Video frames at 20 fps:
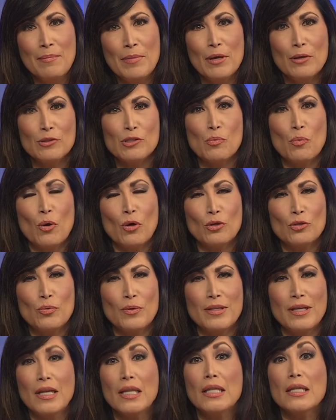Mel's worked
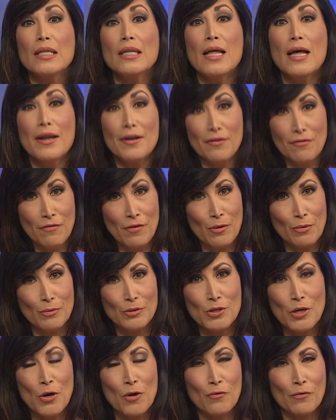with a lot of
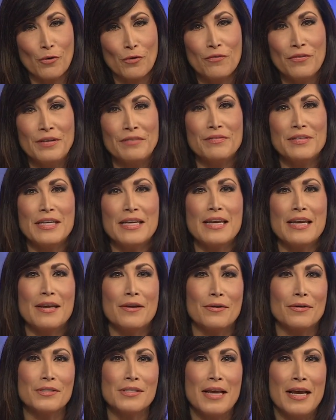folks over 50
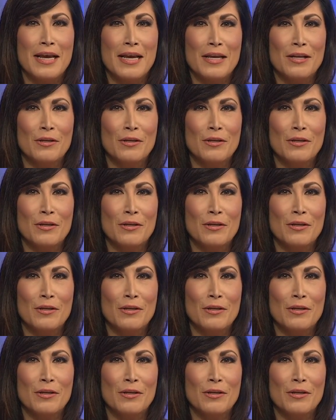years.